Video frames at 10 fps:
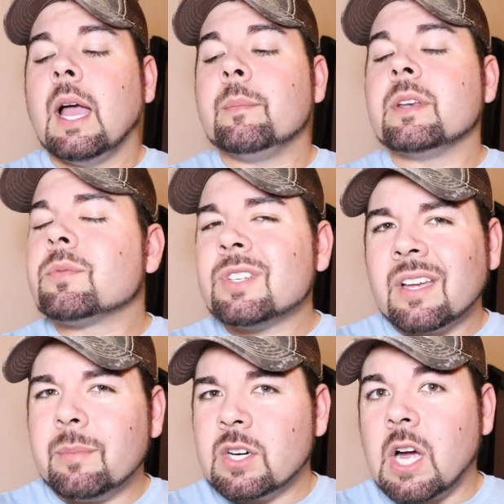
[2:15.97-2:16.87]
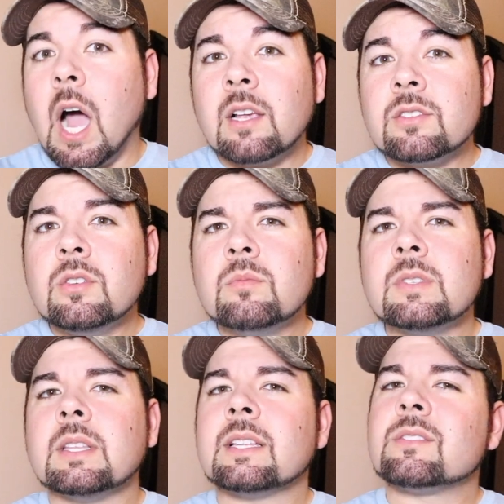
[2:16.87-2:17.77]
I mean, if we're talking about costumes,
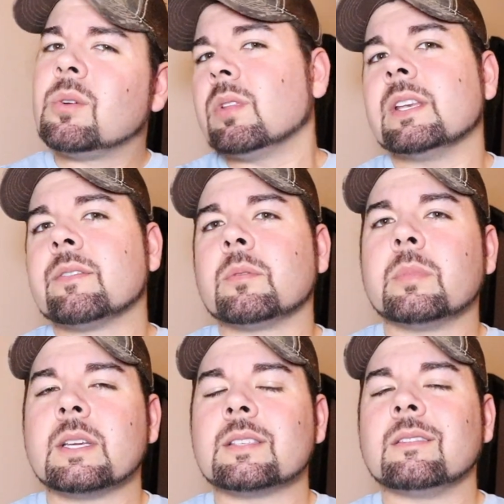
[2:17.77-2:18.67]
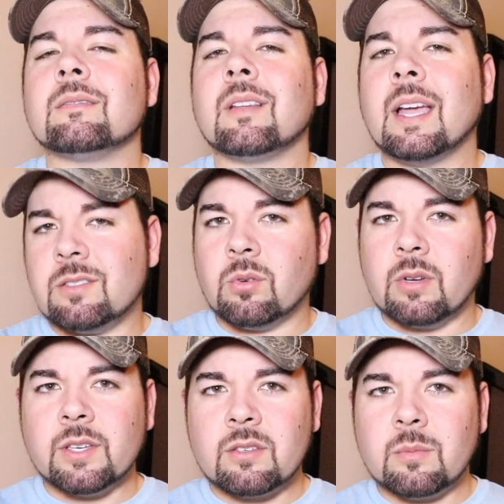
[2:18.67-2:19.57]
then that's totally different because in high school
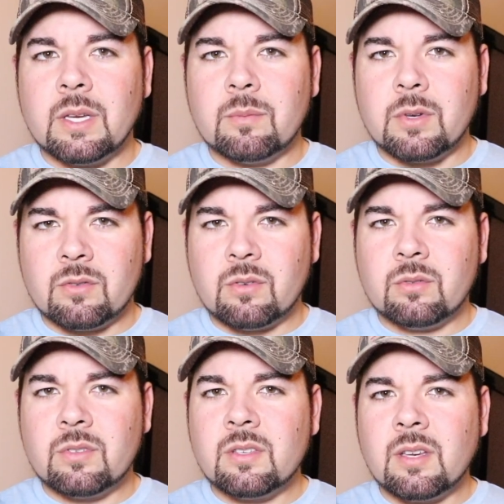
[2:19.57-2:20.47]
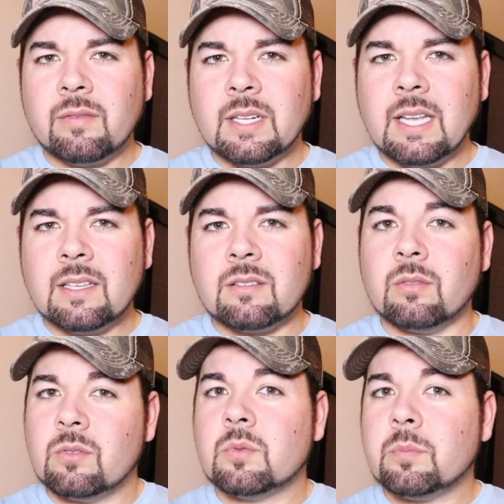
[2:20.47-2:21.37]
I used to be in musicals and stuff like that, so
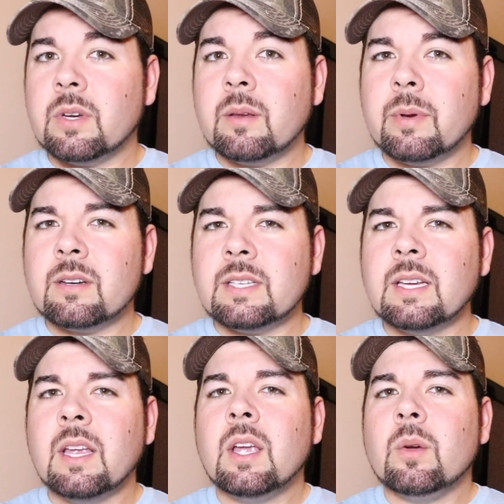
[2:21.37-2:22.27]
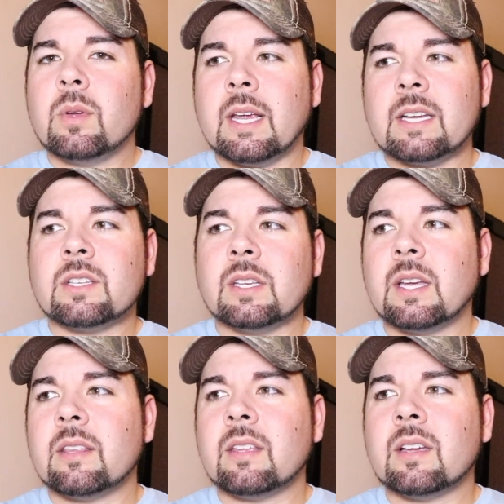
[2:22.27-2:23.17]
those were pretty embarrassing. When I
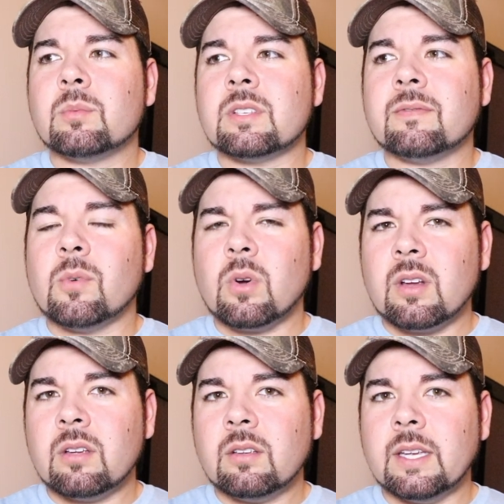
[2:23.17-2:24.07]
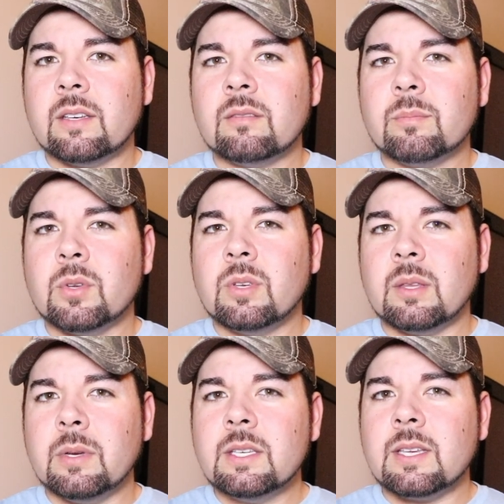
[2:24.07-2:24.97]
think I was a fork in Beauty and
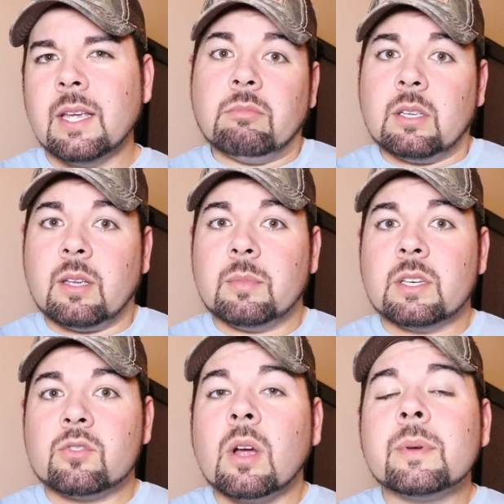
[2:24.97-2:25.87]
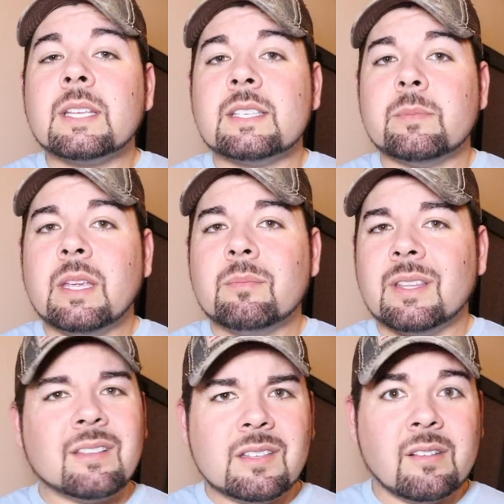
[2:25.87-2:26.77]
the Beast. I mean, it traumatized me, but
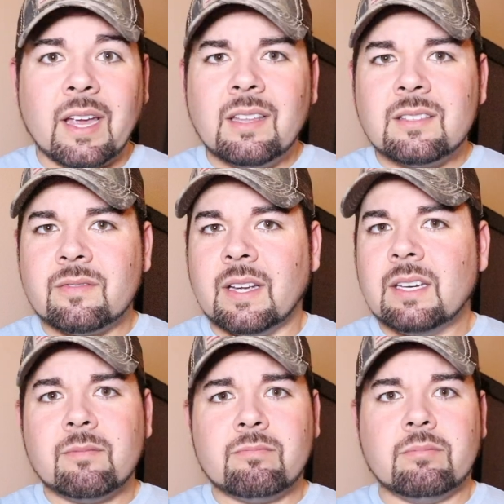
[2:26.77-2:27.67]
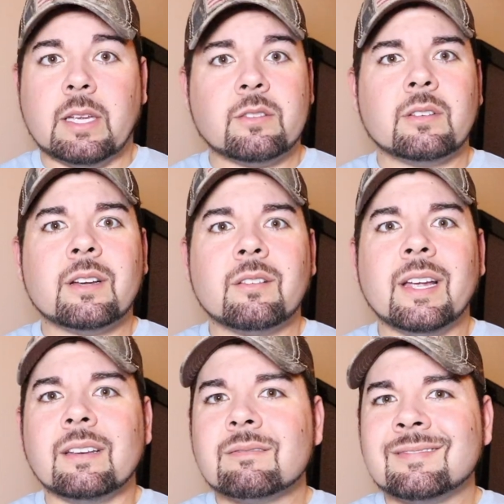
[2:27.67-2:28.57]
it's okay, that's fine. I turned out
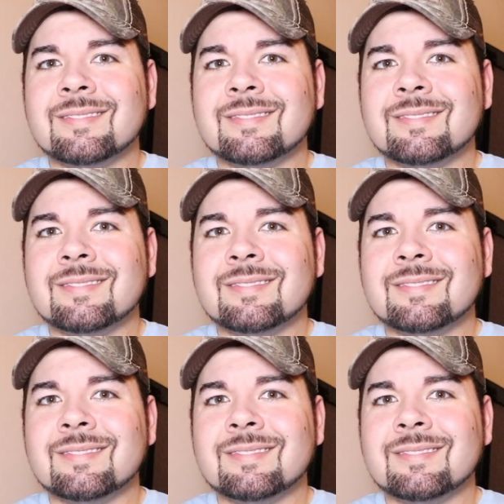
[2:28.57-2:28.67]
great.